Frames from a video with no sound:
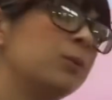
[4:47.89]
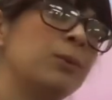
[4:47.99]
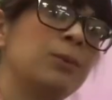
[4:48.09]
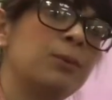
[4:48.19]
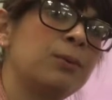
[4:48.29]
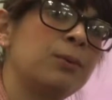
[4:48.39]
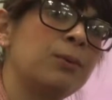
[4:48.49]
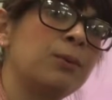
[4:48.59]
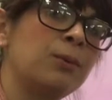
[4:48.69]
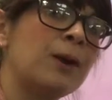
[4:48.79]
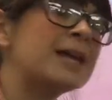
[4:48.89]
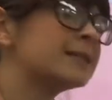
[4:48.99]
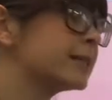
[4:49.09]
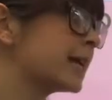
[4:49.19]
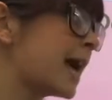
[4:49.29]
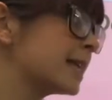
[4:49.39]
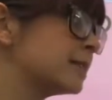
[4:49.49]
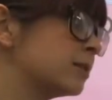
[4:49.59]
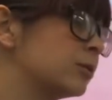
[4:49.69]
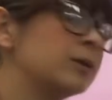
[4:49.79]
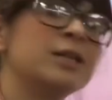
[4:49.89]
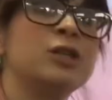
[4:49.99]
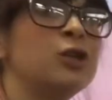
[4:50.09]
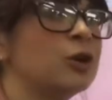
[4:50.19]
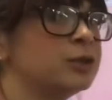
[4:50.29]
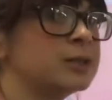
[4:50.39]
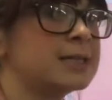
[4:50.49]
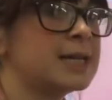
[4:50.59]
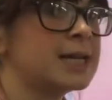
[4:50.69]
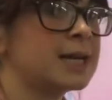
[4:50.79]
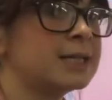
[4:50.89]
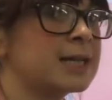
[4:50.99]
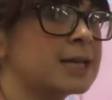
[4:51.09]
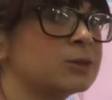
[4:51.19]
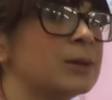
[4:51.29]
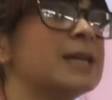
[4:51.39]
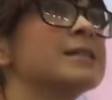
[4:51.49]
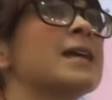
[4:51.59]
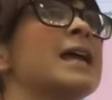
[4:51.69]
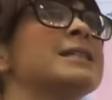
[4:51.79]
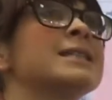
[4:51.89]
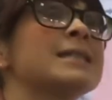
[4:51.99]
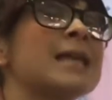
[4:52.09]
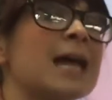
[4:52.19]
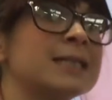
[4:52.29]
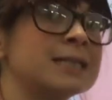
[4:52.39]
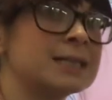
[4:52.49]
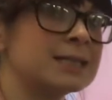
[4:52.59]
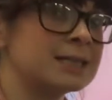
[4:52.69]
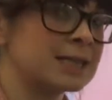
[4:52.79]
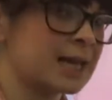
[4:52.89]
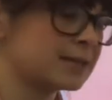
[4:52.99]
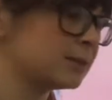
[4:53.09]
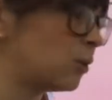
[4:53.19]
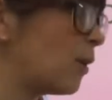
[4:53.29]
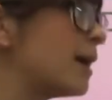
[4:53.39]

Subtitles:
Ooh, it's a castle, not just any kind of castle, it's a sand castle.